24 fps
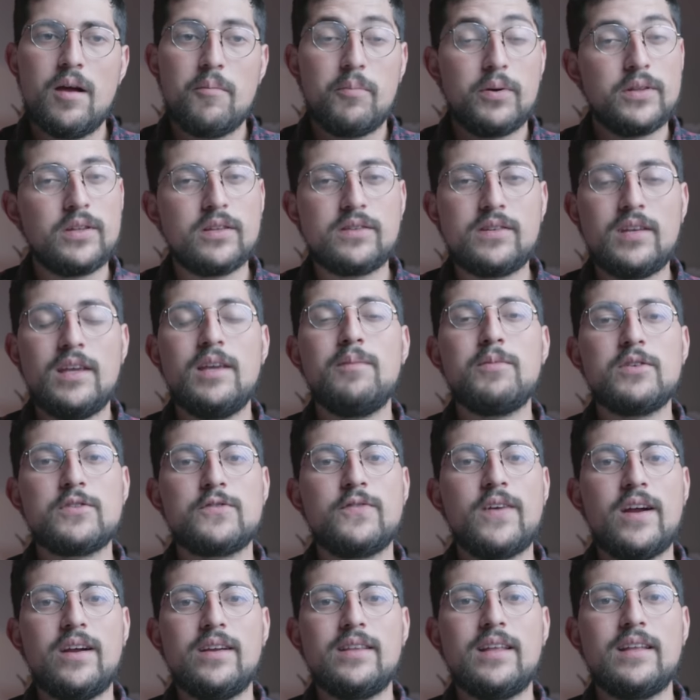but the team is
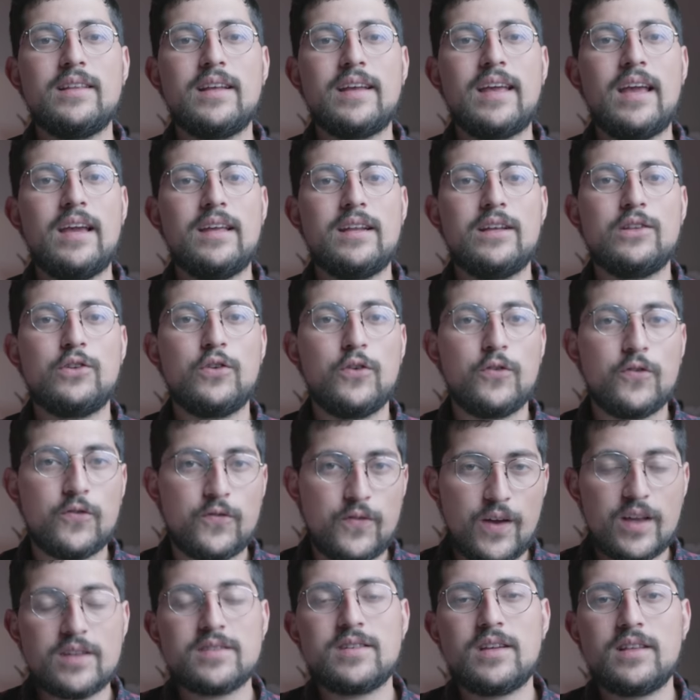very dedicated to
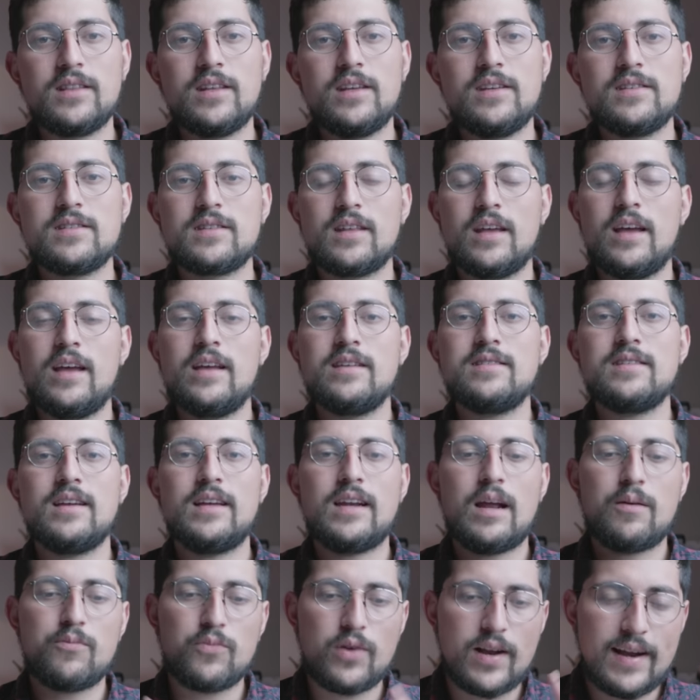fixing these things,
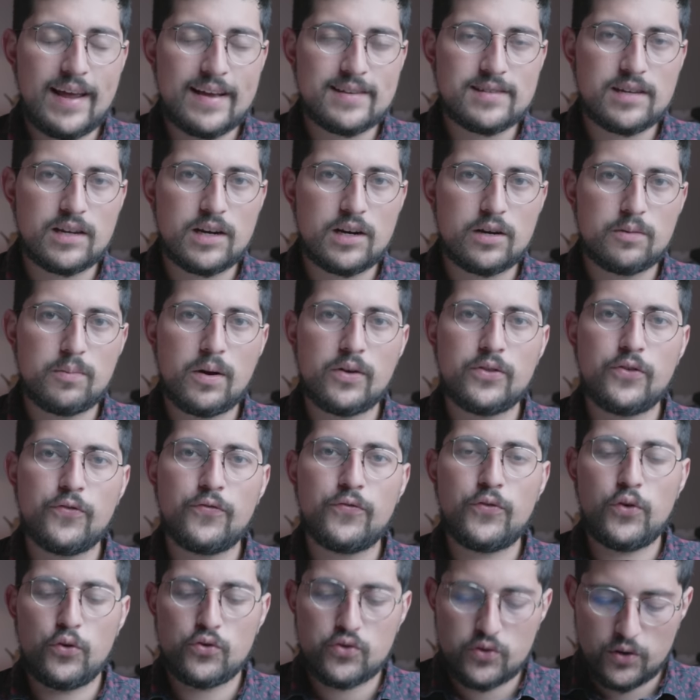and I'm really excited about the
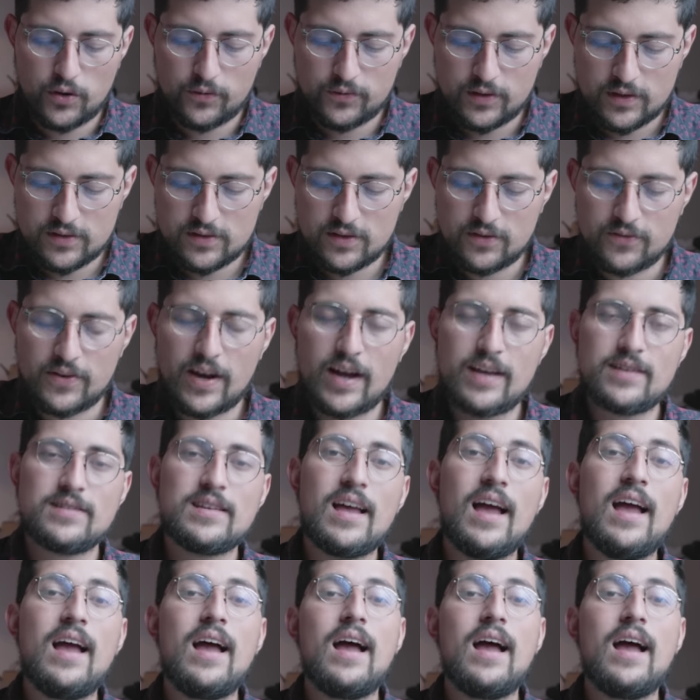future of this device.